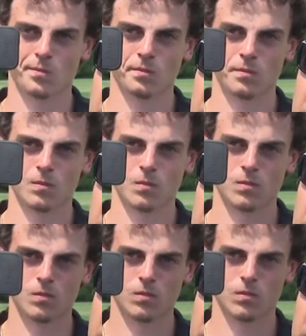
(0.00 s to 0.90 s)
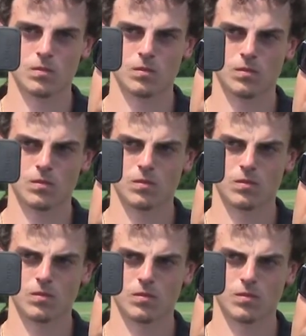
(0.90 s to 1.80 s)

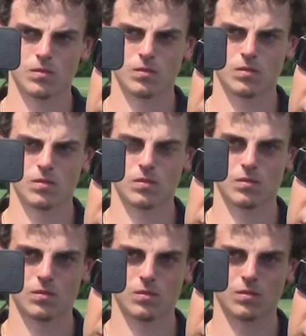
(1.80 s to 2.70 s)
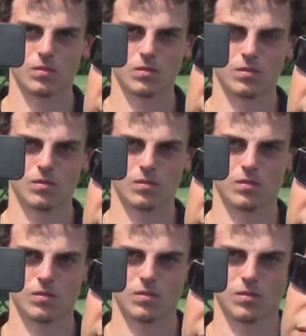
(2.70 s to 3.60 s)

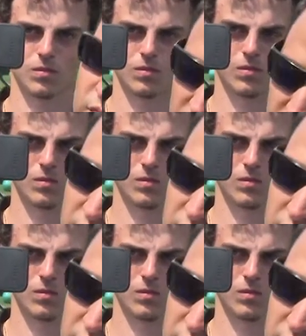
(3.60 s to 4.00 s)
(silent)